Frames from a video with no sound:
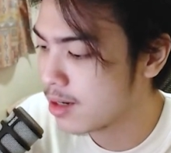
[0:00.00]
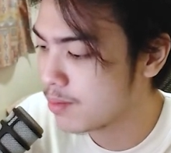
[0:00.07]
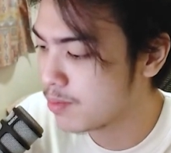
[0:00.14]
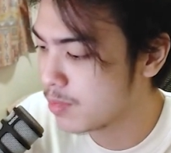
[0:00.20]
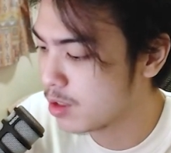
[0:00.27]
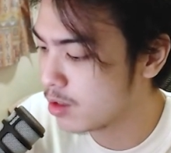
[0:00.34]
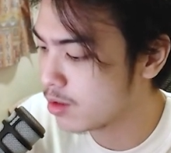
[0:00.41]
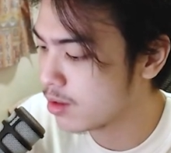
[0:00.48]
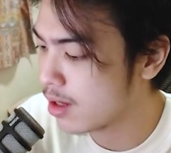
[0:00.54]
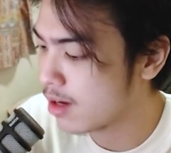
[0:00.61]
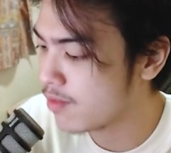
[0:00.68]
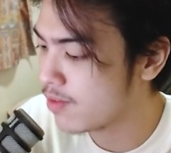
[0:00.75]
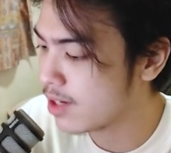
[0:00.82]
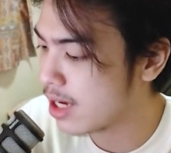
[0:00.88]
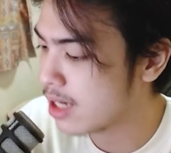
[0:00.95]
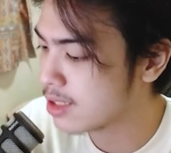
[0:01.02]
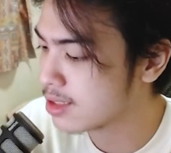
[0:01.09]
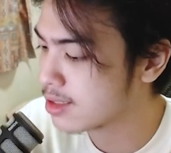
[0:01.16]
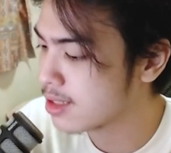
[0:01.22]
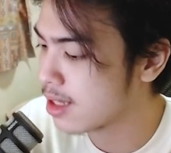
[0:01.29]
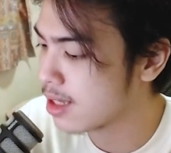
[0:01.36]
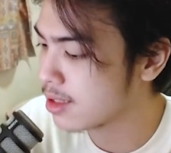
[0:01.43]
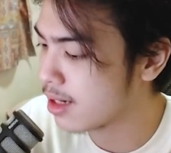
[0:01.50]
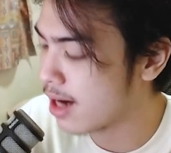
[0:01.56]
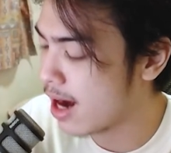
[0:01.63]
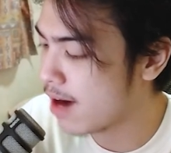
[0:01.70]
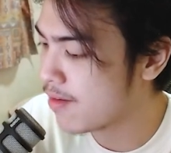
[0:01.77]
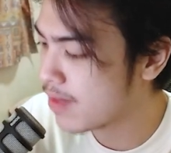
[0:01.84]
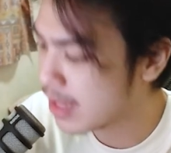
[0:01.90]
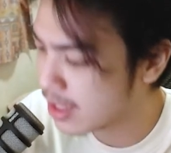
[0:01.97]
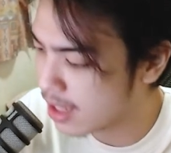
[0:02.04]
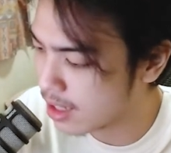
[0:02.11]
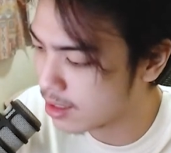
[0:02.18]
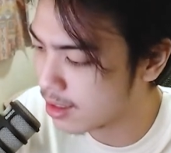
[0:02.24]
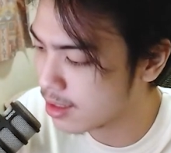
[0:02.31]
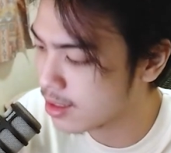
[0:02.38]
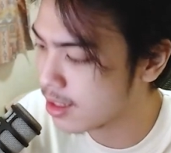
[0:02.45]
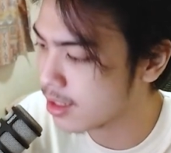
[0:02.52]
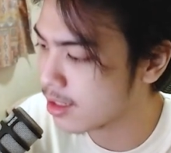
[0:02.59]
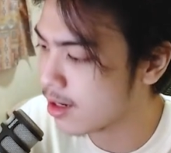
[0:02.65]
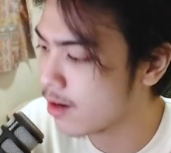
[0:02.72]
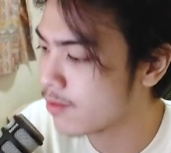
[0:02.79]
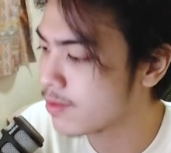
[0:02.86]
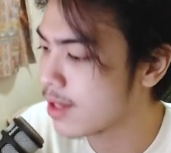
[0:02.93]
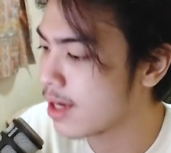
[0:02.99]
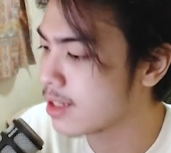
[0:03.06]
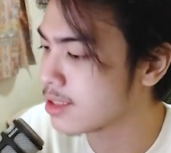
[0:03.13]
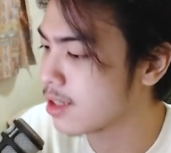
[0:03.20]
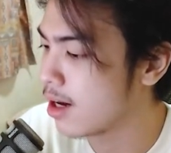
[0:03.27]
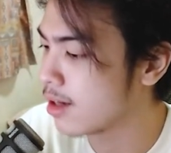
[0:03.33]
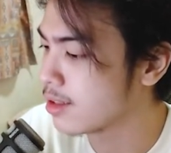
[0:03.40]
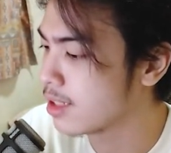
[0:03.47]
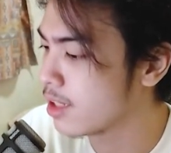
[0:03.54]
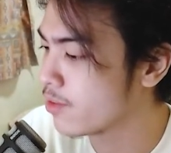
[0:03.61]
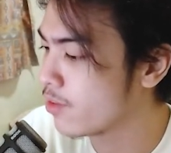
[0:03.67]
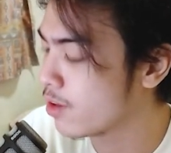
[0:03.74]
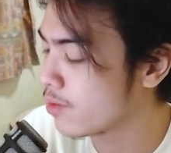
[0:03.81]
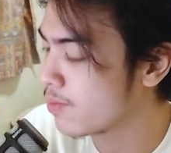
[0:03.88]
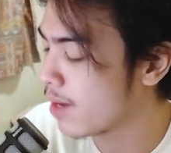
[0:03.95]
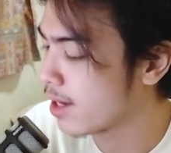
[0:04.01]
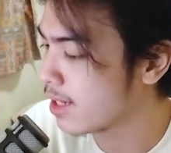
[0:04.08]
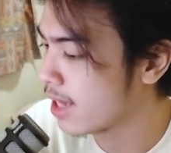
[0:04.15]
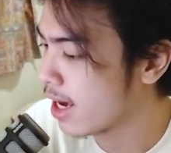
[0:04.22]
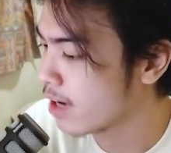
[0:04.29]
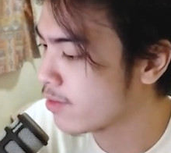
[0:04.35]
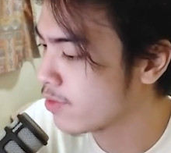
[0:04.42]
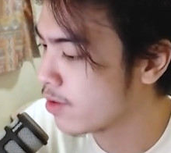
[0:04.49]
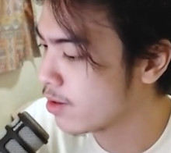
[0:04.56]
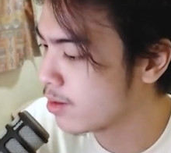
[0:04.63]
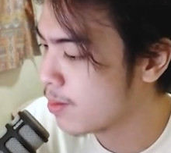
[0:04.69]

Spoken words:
mute, notification center, everything that you can think of that is on default by the iPhone,